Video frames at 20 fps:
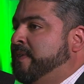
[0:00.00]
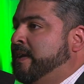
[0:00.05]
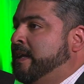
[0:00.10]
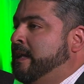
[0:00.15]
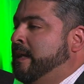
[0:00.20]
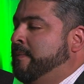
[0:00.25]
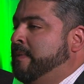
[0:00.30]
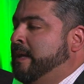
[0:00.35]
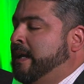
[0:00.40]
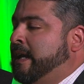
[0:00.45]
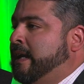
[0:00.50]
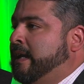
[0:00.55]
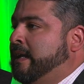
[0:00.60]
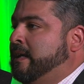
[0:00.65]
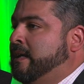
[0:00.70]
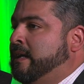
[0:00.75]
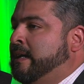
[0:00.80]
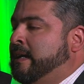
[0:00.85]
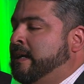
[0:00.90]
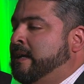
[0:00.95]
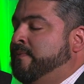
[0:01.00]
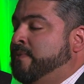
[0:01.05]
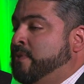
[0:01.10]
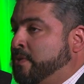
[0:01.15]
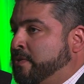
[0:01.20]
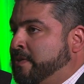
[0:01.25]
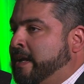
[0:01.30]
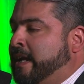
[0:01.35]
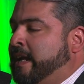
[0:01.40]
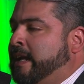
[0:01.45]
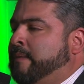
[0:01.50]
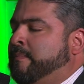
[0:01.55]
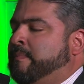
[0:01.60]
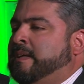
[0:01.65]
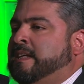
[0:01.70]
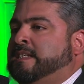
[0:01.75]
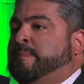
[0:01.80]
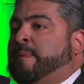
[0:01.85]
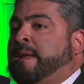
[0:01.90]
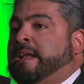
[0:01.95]
Alumni of Notre Dame,
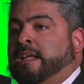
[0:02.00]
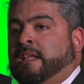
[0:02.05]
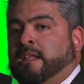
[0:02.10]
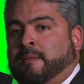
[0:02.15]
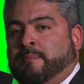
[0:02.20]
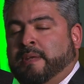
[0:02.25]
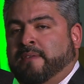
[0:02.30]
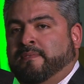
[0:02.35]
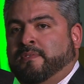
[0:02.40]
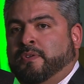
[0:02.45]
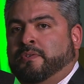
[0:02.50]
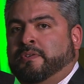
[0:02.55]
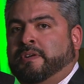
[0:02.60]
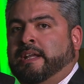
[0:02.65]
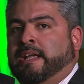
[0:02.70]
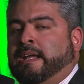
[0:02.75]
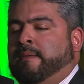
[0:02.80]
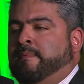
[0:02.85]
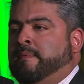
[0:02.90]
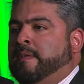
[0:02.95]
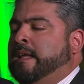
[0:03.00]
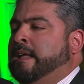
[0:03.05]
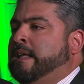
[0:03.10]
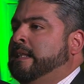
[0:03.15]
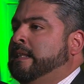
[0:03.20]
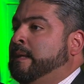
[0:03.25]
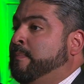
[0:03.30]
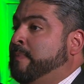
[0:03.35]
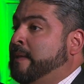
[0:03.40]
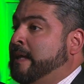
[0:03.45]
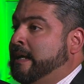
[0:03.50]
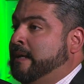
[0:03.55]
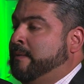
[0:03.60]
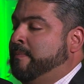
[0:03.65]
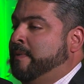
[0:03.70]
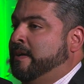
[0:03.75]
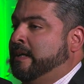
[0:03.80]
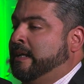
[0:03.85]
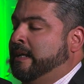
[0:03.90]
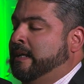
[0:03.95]
Hispanic Alumni of Notre Dame, the Black
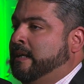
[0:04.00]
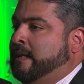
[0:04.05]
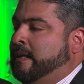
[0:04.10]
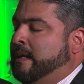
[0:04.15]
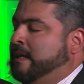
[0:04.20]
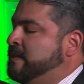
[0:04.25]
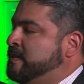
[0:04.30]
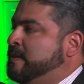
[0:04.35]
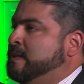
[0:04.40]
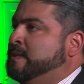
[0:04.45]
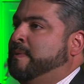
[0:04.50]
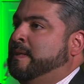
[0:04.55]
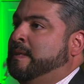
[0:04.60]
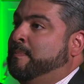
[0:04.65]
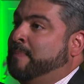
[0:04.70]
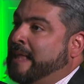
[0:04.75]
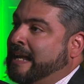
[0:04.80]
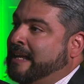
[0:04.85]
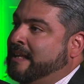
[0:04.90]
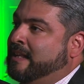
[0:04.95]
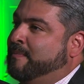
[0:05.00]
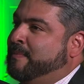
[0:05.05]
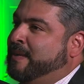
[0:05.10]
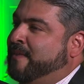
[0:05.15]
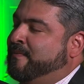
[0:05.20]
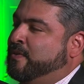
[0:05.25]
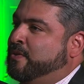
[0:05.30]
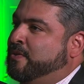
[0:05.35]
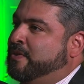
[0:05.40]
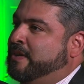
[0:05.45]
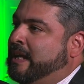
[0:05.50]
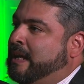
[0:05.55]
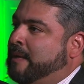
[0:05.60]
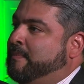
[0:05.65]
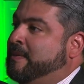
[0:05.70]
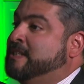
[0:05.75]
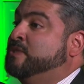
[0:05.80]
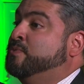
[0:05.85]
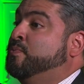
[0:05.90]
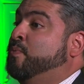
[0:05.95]
American, excuse me, the Black Alumni of Notre Dame,
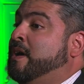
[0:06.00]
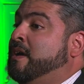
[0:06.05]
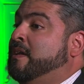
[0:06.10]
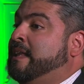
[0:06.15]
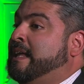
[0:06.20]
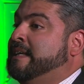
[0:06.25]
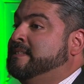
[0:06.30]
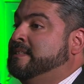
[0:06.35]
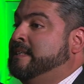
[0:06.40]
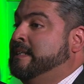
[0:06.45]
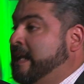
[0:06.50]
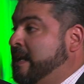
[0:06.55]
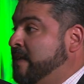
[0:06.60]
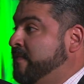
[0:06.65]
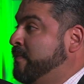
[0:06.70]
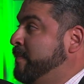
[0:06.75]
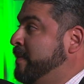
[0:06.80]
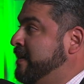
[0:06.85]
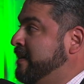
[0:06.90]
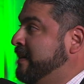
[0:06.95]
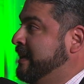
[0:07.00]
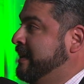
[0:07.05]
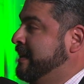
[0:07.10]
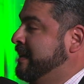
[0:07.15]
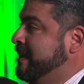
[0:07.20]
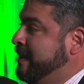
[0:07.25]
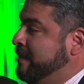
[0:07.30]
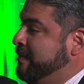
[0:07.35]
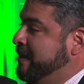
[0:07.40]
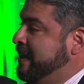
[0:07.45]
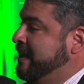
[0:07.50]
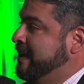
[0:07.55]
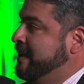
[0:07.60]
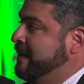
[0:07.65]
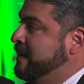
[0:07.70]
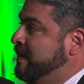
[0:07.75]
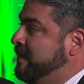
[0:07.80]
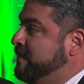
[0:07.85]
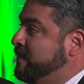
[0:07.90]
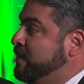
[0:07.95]
as well as the Native American Alumni
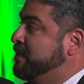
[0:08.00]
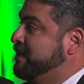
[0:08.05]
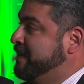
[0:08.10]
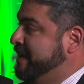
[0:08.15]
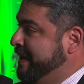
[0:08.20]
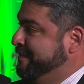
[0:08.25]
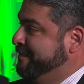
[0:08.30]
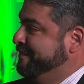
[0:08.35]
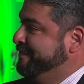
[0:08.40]
of Notre Dame.